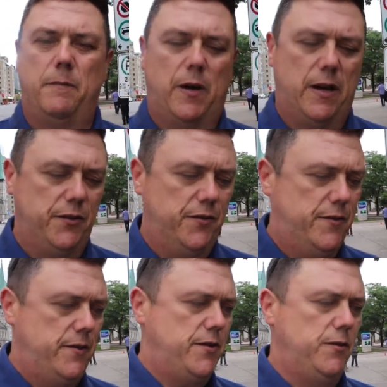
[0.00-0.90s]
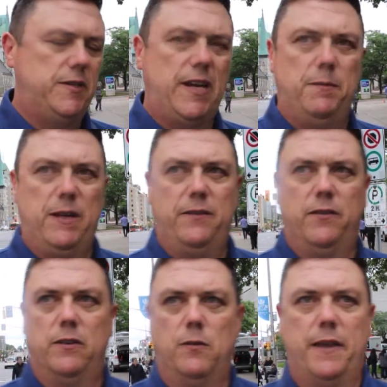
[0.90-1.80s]
On Tuesday, I believe,
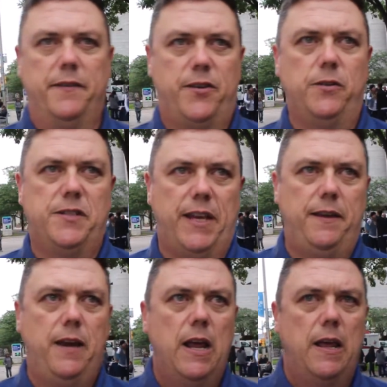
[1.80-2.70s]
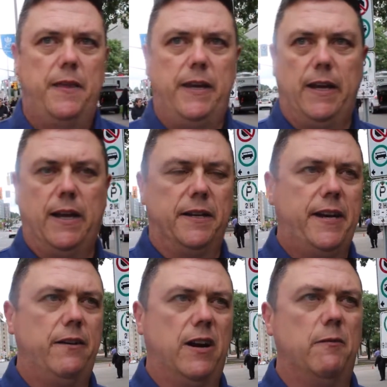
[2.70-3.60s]
or Wednesday, Tuesday, the
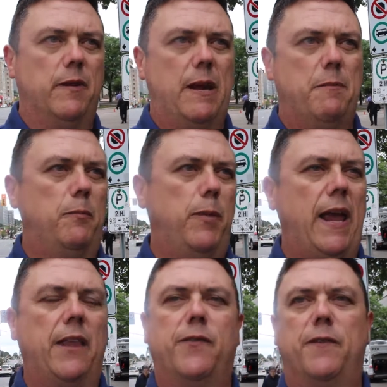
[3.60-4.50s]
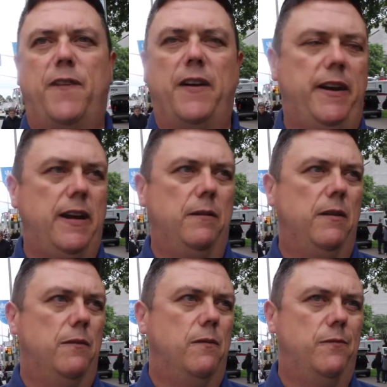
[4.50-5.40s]
Ontario government came out with plans for funding
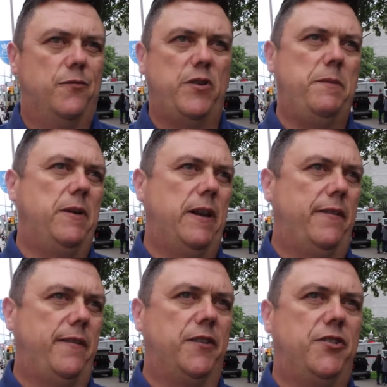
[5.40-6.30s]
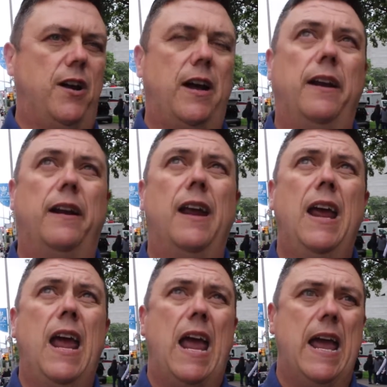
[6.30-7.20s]
treatment and such on,
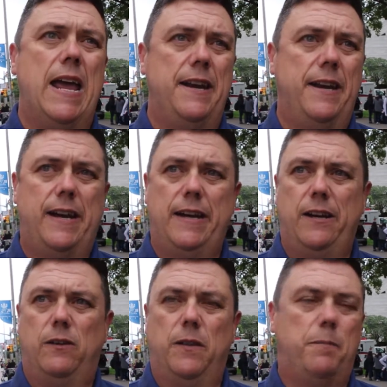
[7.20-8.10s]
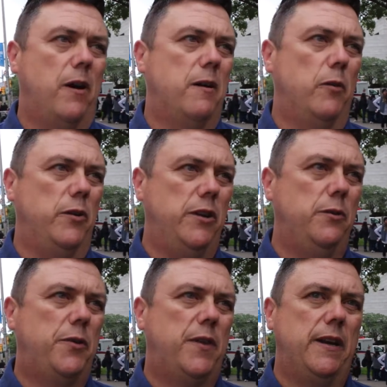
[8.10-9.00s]
and you know, the part about
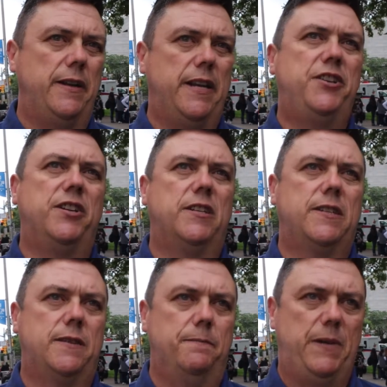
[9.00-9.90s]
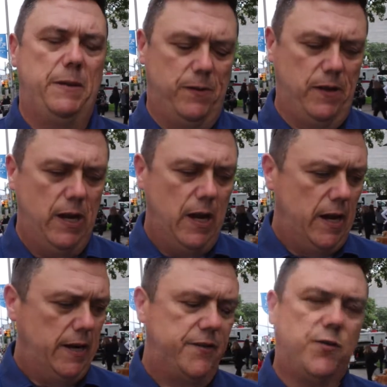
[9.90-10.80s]
youth and Indigenous people
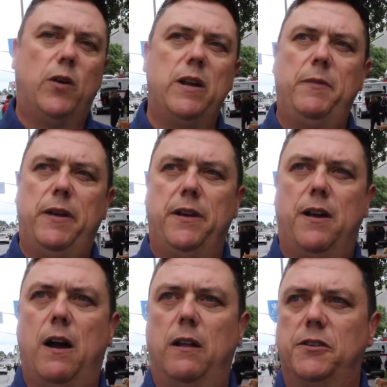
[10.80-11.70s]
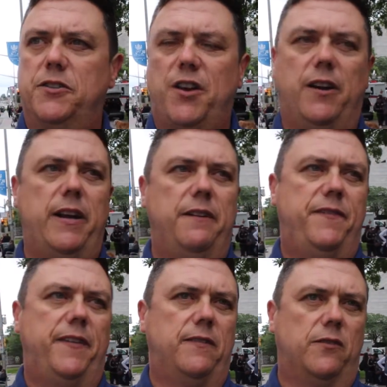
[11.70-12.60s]
is $20 million starting in
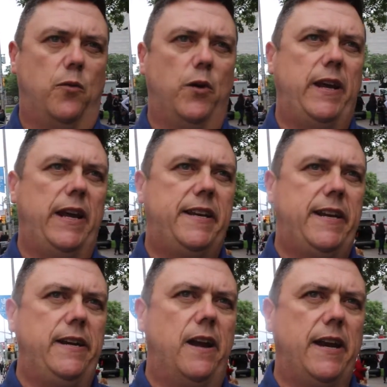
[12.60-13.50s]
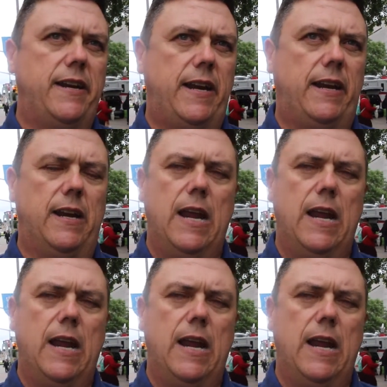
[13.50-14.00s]
fiscal 2018-19,